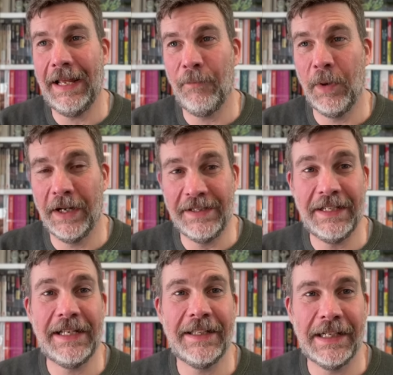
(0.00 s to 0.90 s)
When I
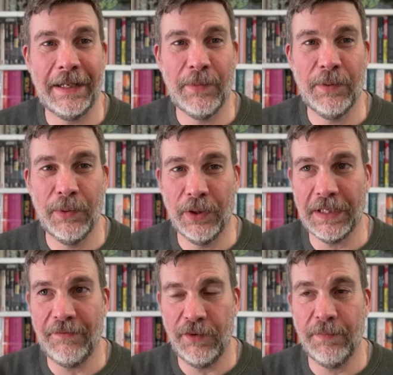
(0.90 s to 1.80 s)
say the name of the
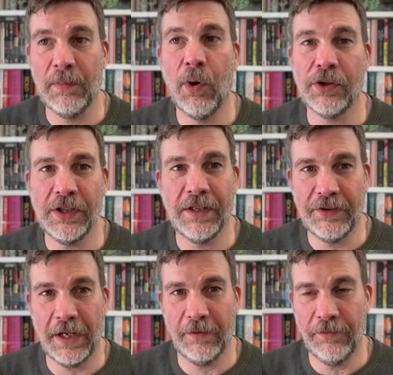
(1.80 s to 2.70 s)
book, if you've been watching the
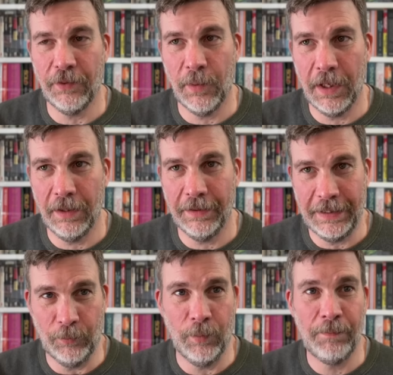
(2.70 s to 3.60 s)
channel for a while,
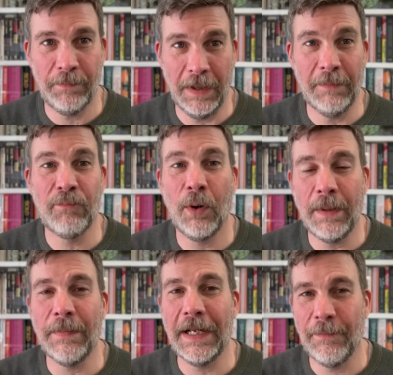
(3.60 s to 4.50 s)
it will probably
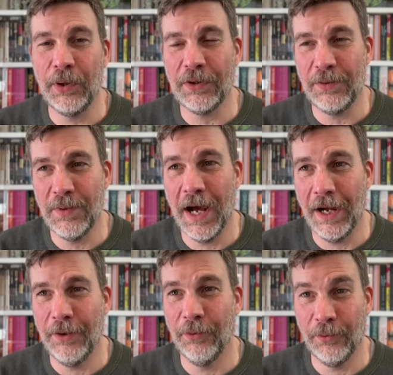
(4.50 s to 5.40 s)
be a book you
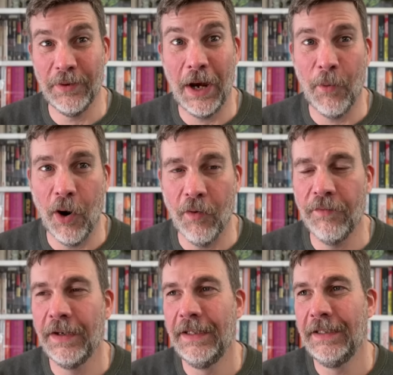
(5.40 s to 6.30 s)
know or know
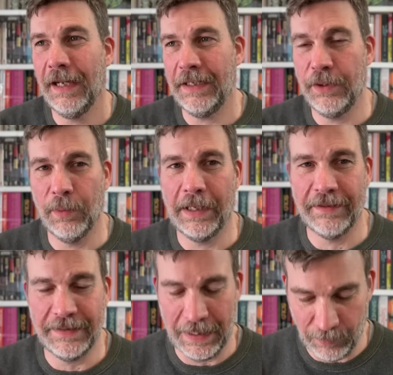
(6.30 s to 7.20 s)
of, and you will
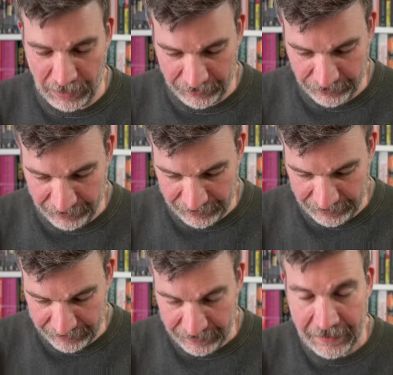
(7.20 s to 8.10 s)
understand why it's on this
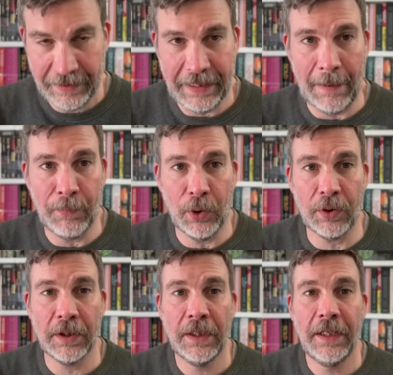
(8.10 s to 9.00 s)
list. That
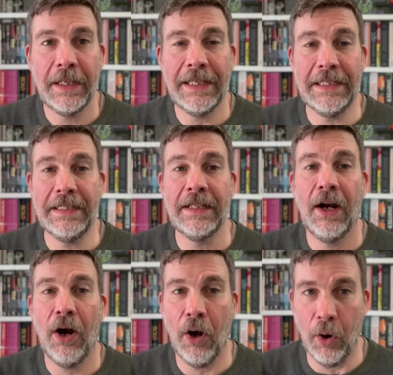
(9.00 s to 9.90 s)
book is
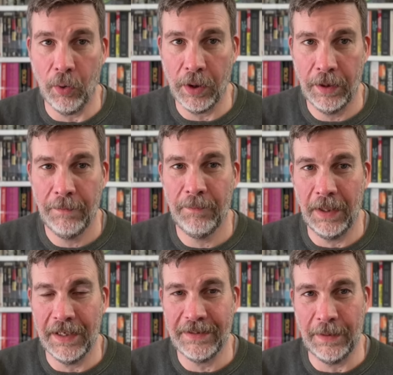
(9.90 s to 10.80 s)
Hog
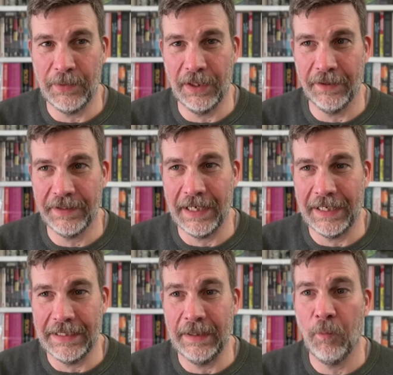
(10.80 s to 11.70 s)
by Samuel R.
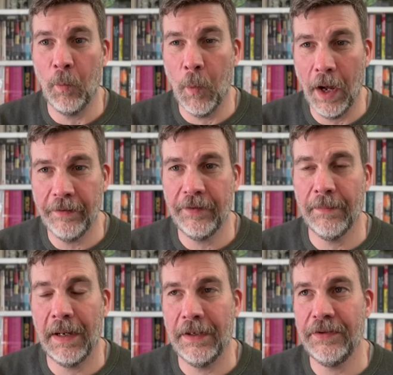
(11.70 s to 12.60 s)
Delaney. One of the
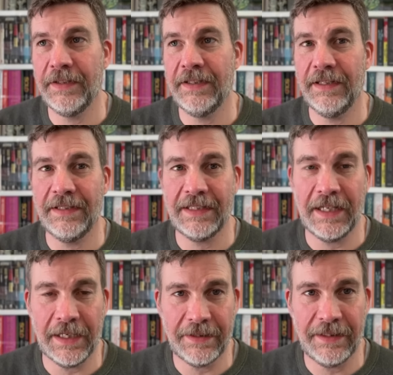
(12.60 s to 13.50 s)
most
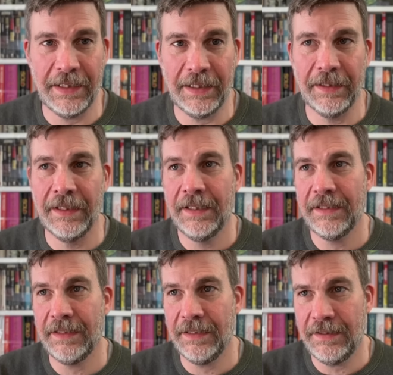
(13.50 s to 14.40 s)
disgusting,
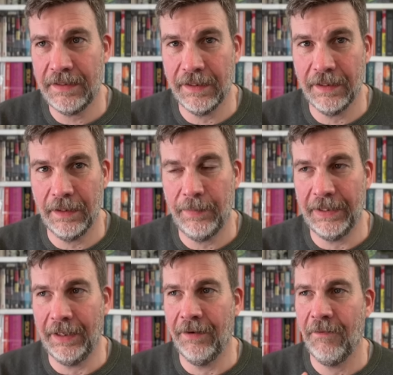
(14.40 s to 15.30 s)

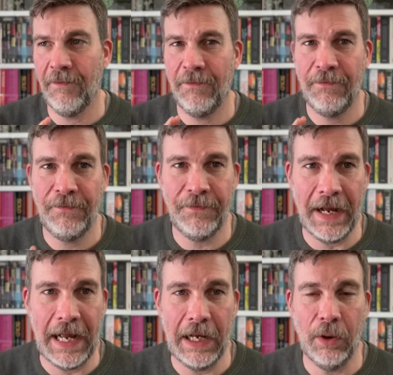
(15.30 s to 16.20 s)
disturbing,
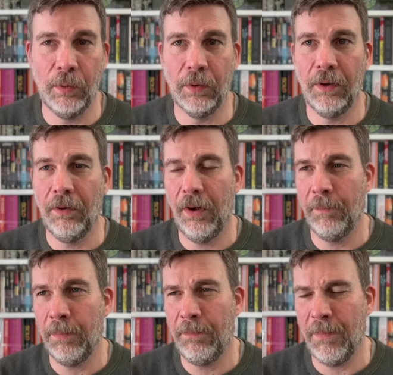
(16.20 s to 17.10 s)
foul,
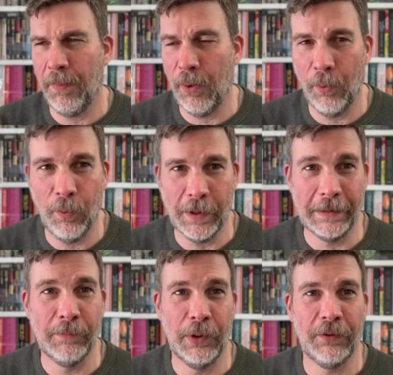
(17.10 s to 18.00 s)

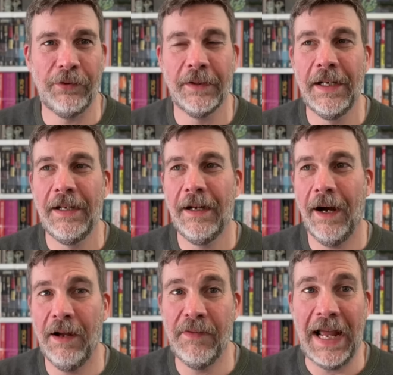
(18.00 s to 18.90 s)
appalling books
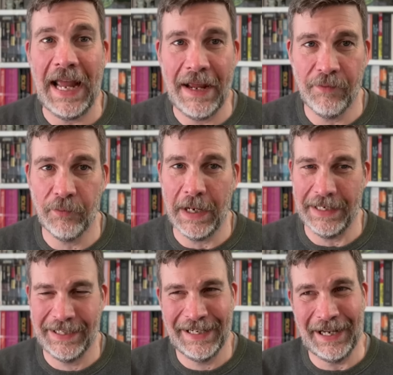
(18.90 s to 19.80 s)
I've ever
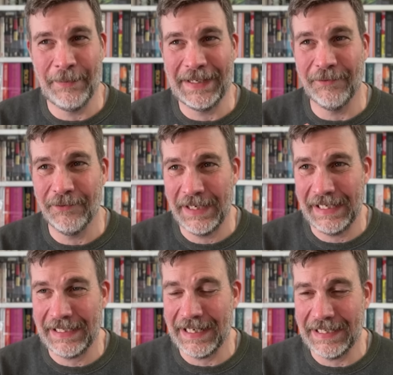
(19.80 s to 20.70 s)
read. I mean, it
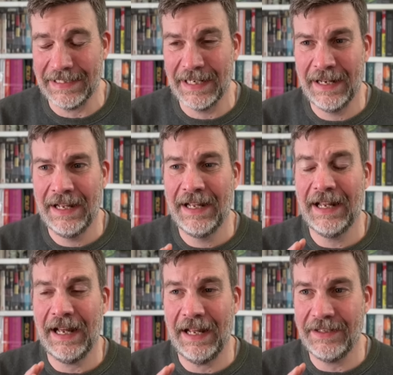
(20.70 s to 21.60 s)
really is
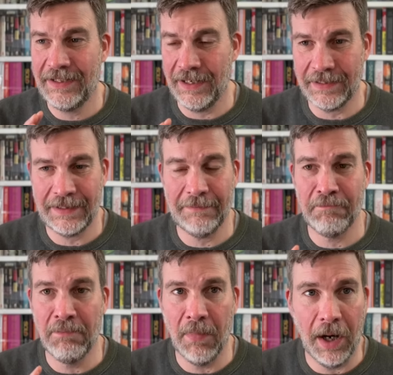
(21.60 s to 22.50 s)
just
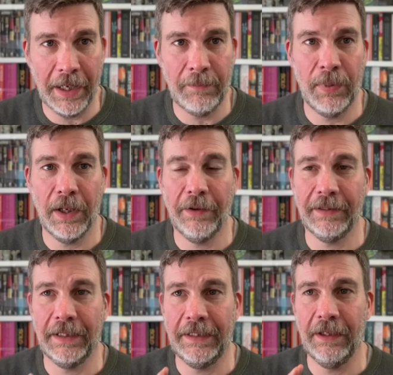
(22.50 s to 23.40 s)

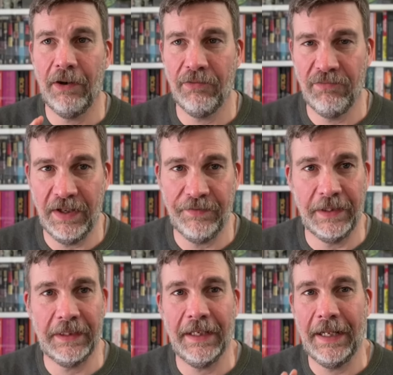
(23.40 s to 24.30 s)
mind-blowingly
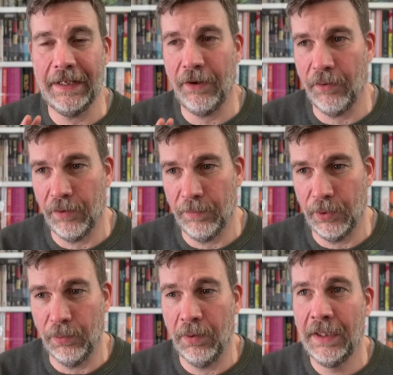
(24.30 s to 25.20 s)
horrific and
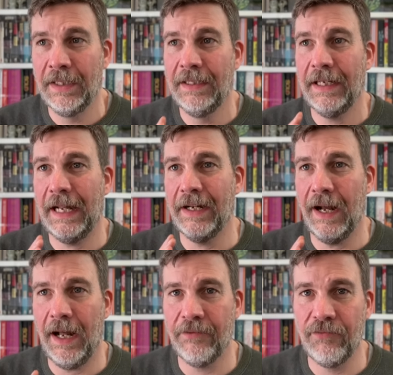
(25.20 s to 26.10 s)
horrible and
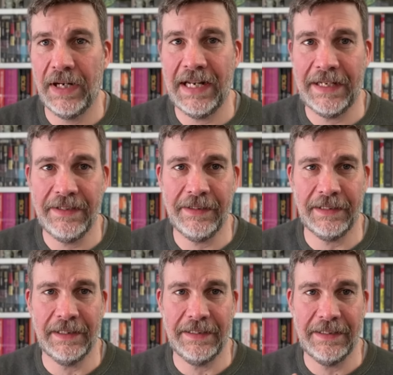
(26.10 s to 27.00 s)

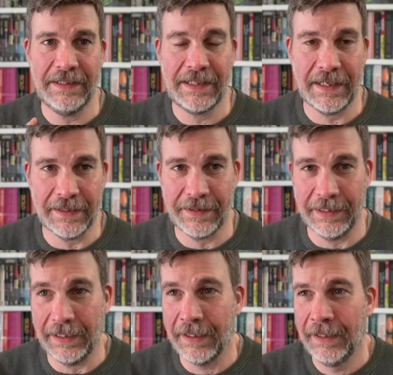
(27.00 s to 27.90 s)
unrelentingly
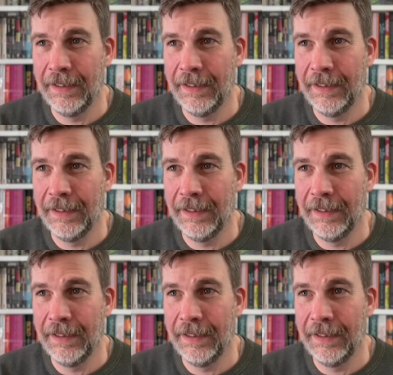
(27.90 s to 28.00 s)
disgusting.